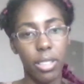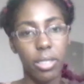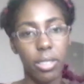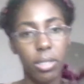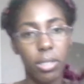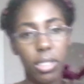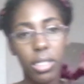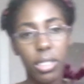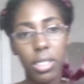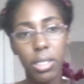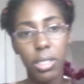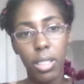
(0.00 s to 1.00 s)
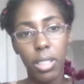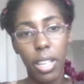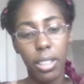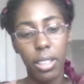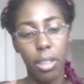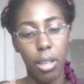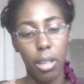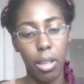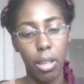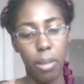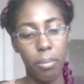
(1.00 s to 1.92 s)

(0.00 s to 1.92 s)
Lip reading: So this is like a